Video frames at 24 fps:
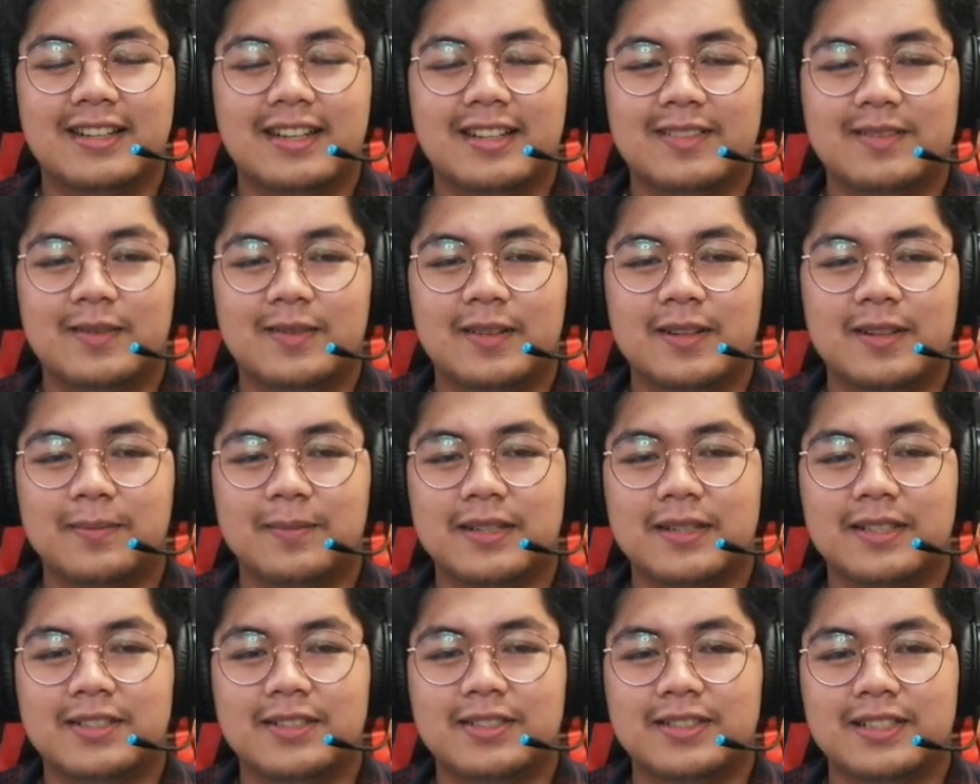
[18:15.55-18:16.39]
uh, my
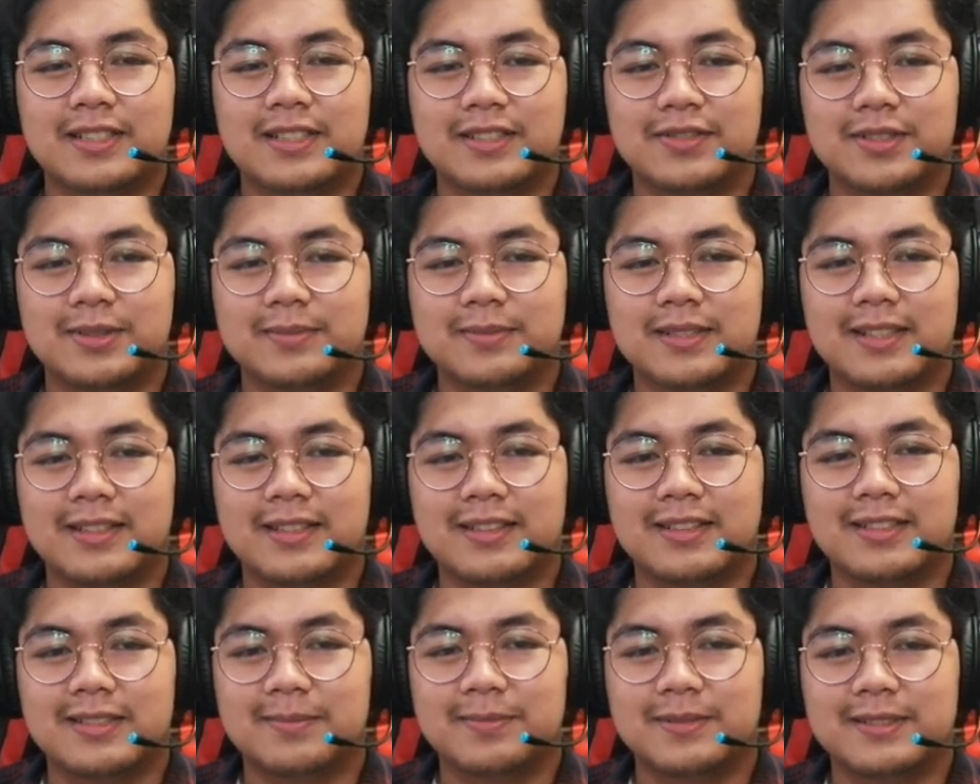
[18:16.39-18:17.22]
learning from that
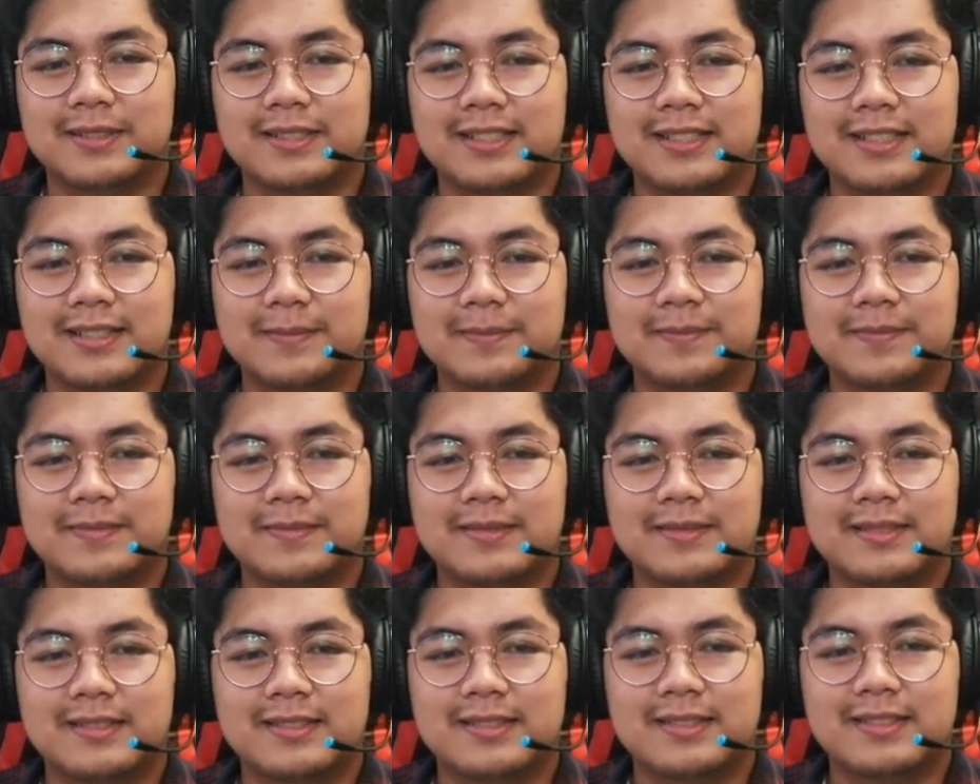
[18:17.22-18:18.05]
clip is that
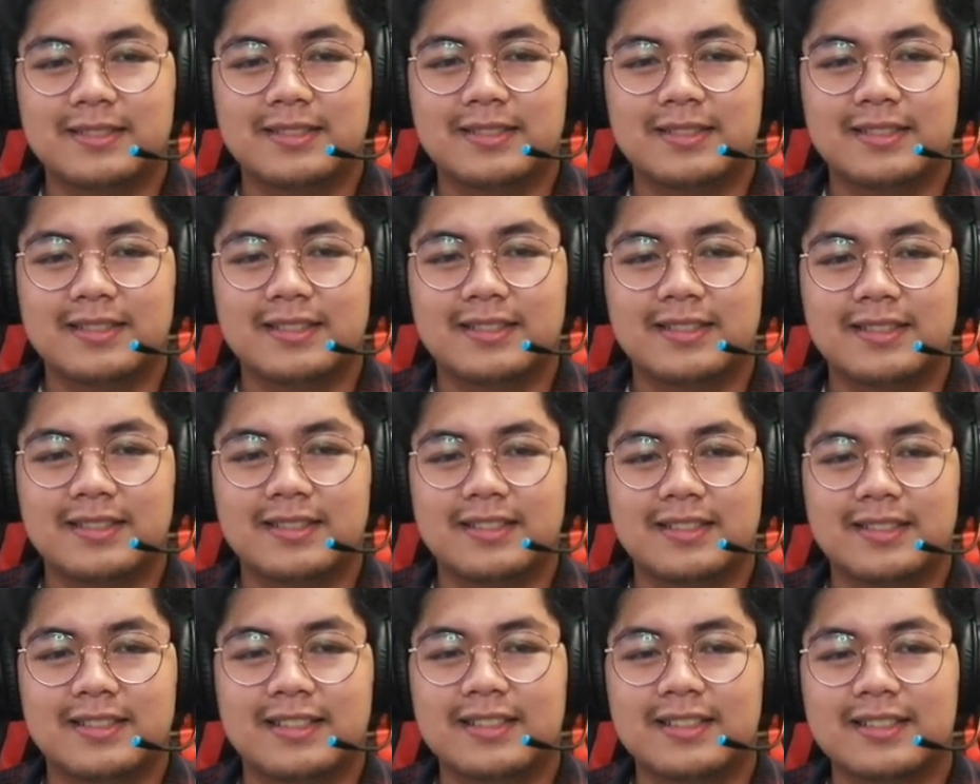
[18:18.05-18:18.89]

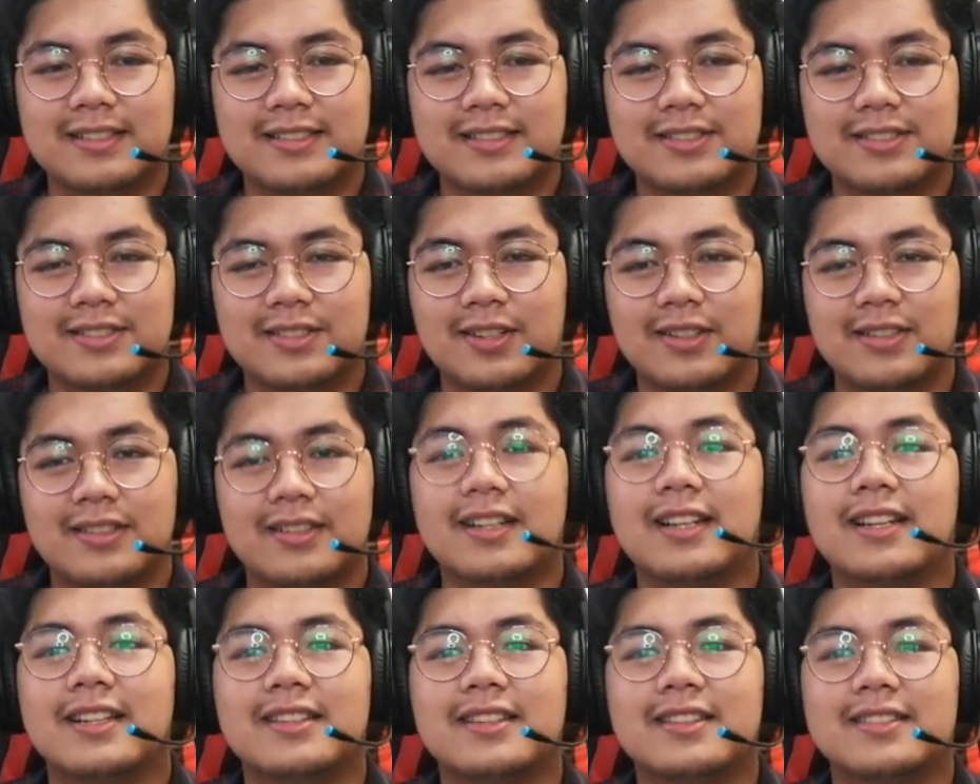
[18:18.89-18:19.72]
it's
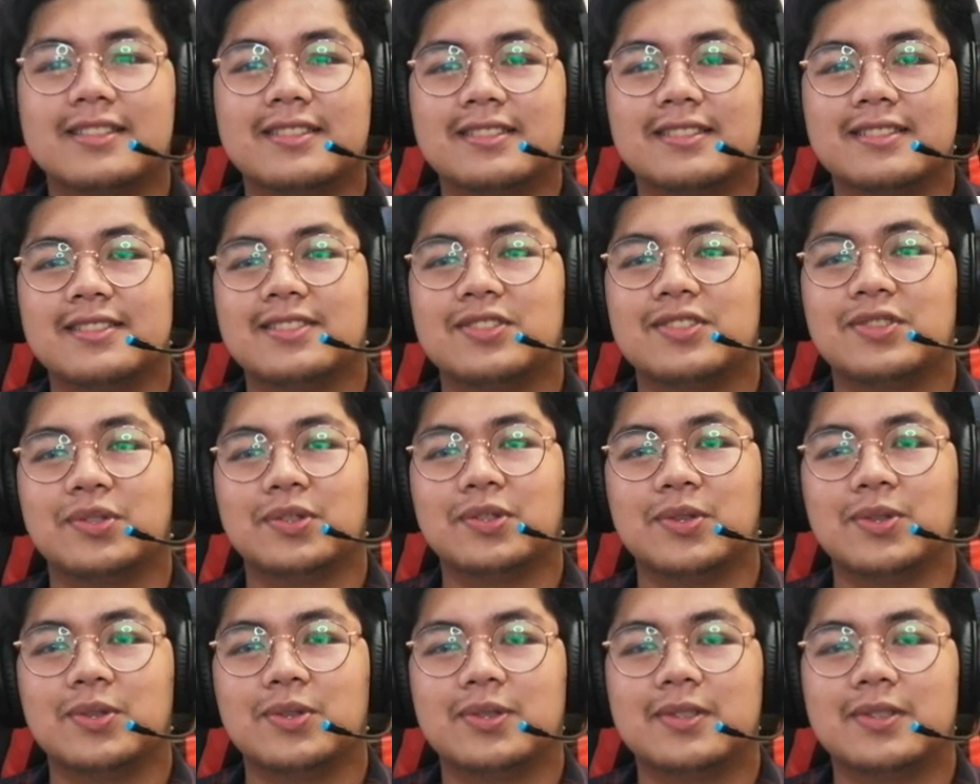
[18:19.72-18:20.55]
alright
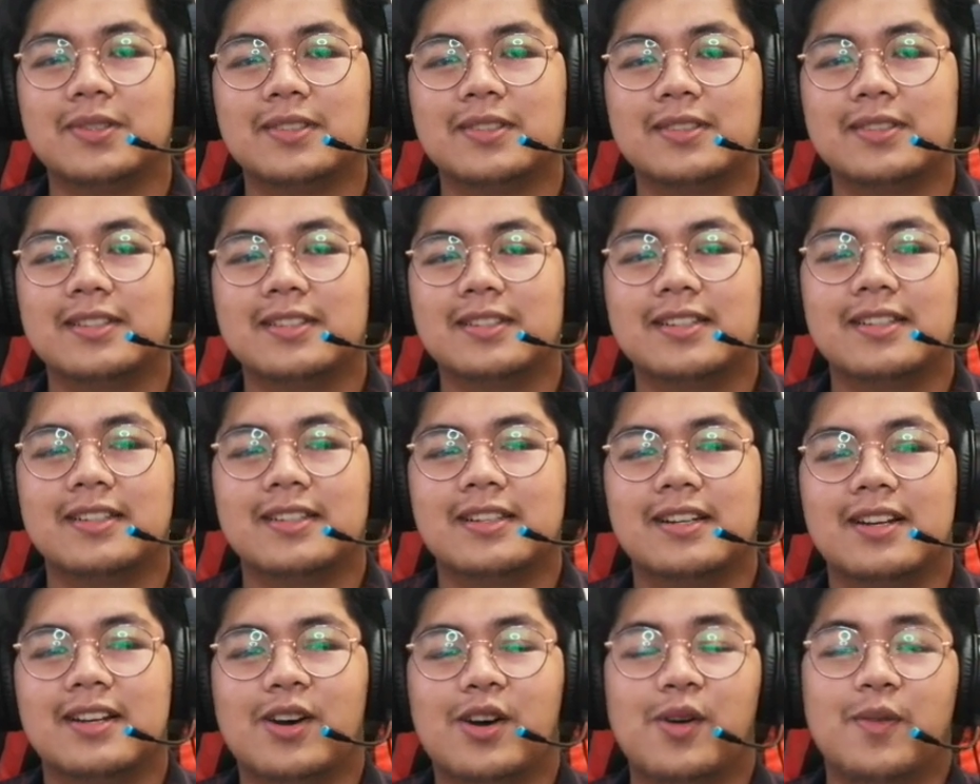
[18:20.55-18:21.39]
to
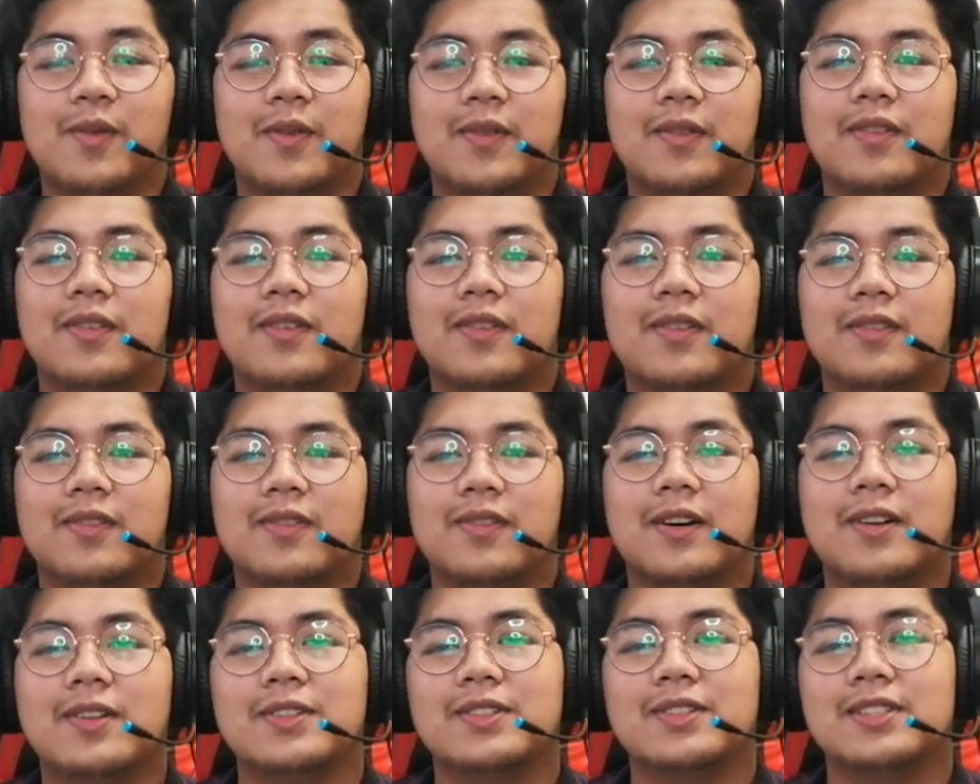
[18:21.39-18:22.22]

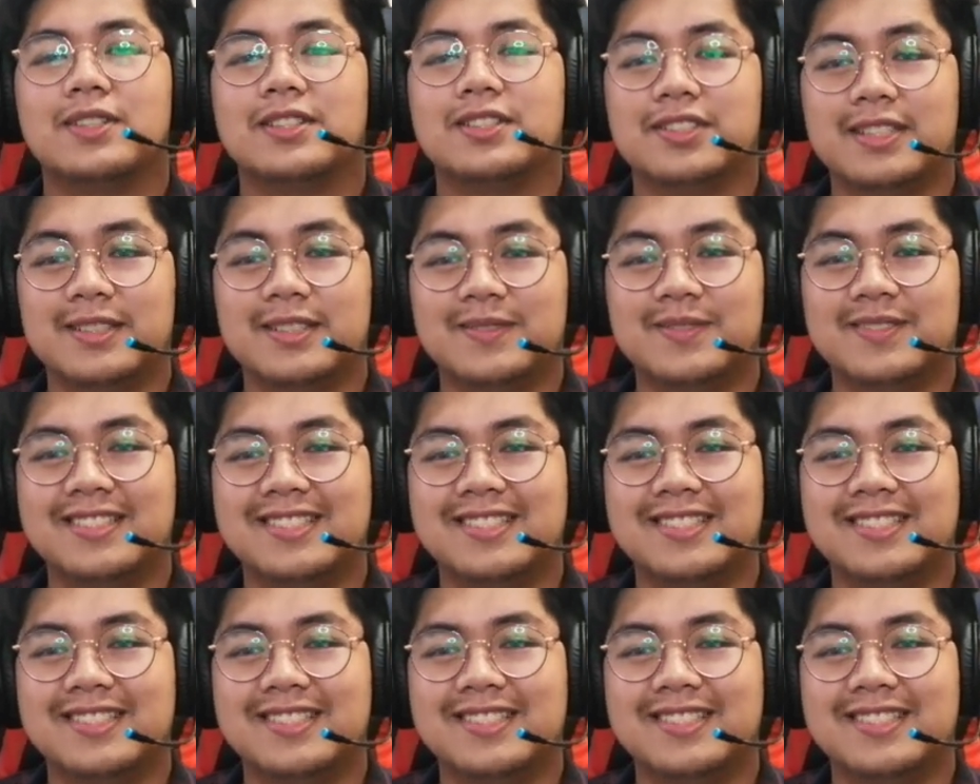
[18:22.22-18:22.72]
follow your dreams,